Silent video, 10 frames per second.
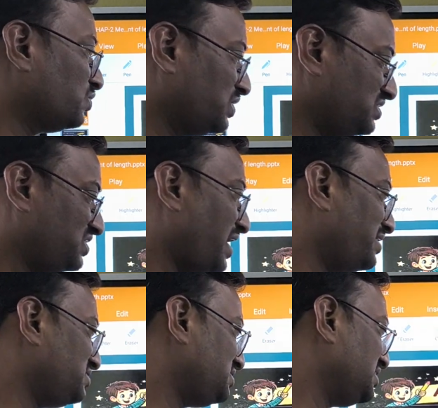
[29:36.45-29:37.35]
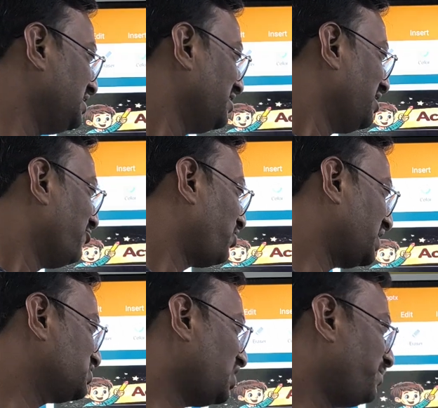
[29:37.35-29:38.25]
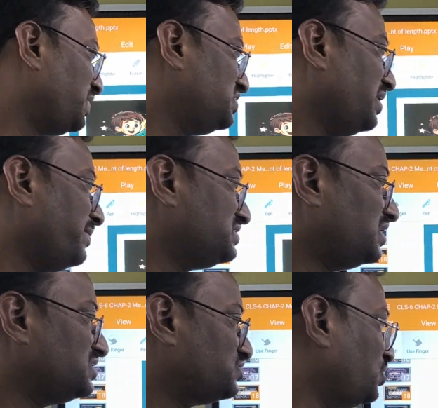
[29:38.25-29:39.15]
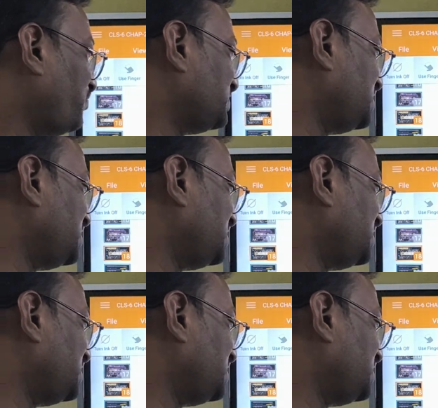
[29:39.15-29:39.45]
to his hands. For example, they measured the sofa